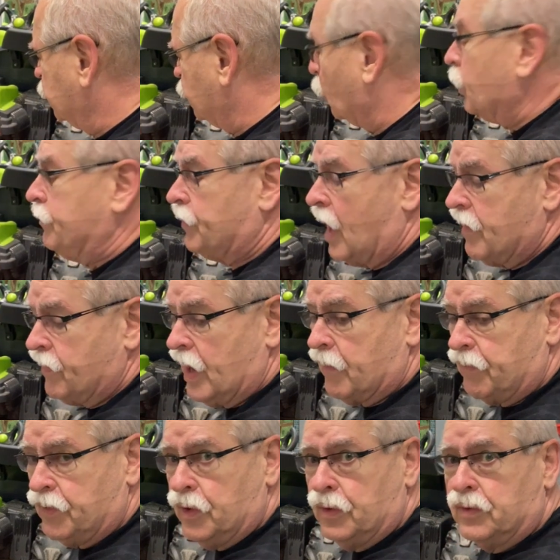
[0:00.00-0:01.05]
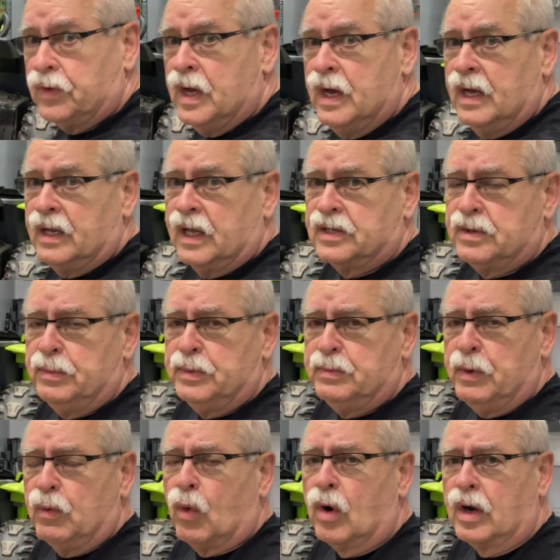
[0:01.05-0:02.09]
25 amp fuse. That seems to
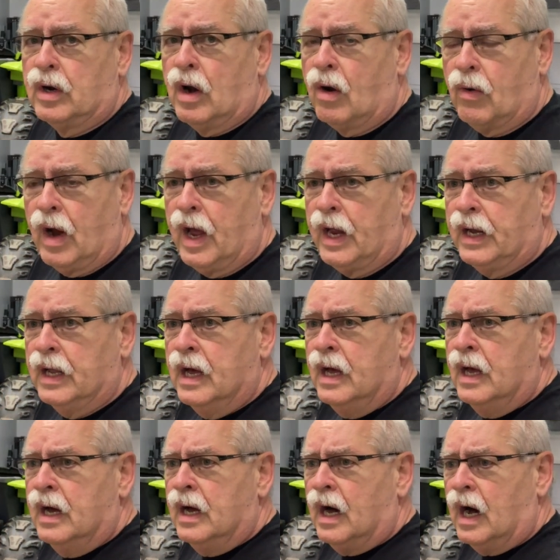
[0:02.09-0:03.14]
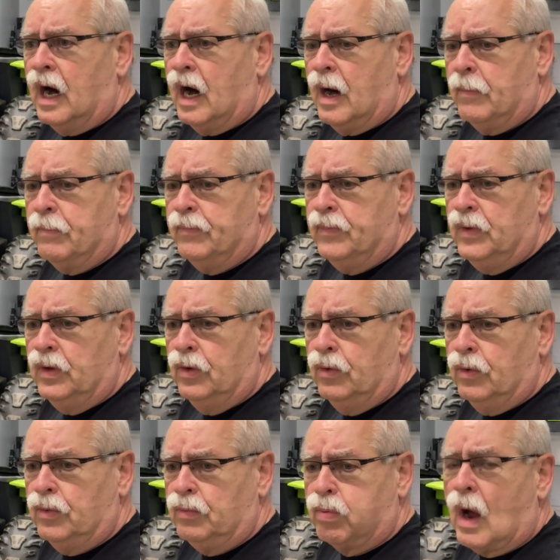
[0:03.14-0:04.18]
be working all right.
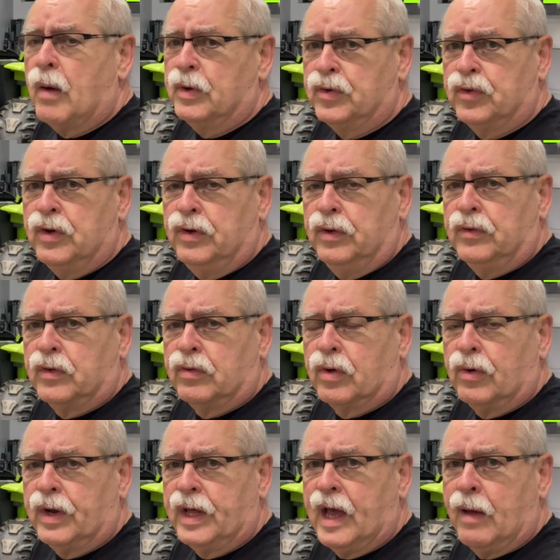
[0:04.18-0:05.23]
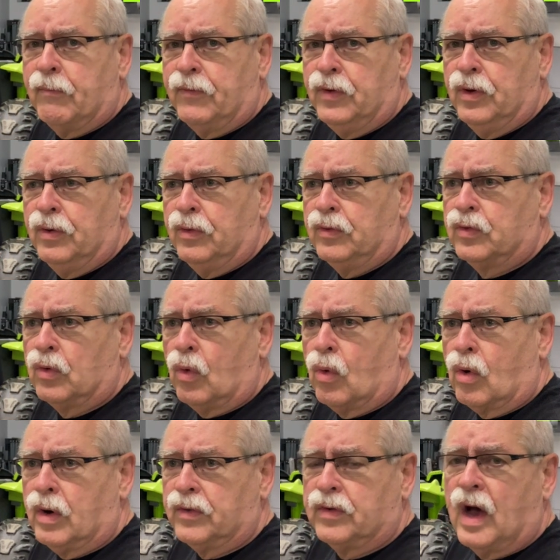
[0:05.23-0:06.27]
You probably should use a 30 amp fuse,
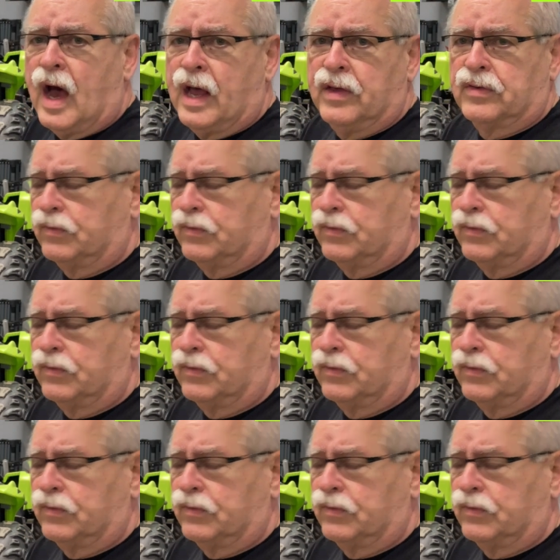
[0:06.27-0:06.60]
or as high as a